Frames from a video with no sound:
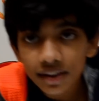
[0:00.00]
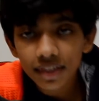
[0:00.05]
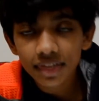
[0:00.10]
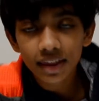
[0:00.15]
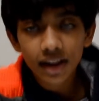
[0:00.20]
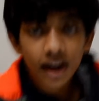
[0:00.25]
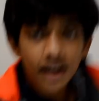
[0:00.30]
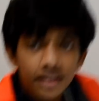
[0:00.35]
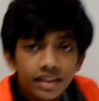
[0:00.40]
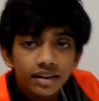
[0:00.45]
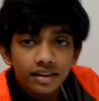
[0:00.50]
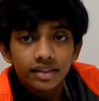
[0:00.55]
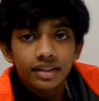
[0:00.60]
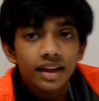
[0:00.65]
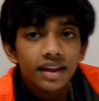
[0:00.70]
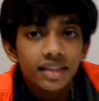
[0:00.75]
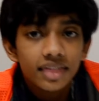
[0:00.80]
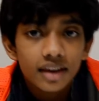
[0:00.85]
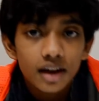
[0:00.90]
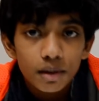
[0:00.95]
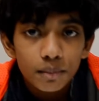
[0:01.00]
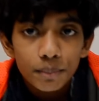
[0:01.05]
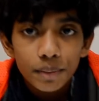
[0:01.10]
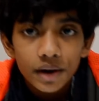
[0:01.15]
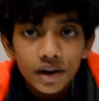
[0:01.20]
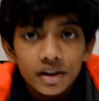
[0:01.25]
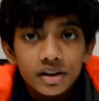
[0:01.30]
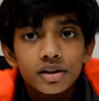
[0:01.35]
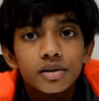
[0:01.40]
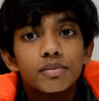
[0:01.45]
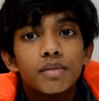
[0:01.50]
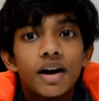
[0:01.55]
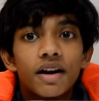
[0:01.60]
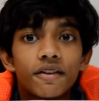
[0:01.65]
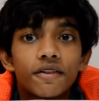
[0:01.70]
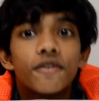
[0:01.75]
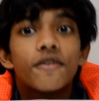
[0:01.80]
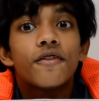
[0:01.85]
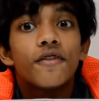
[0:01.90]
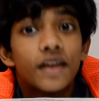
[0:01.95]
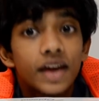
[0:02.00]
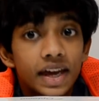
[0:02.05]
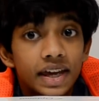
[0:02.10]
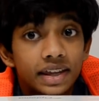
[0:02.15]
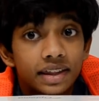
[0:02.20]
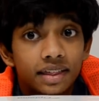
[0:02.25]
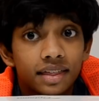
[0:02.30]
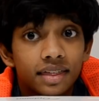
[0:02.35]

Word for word: size of this compared to my face.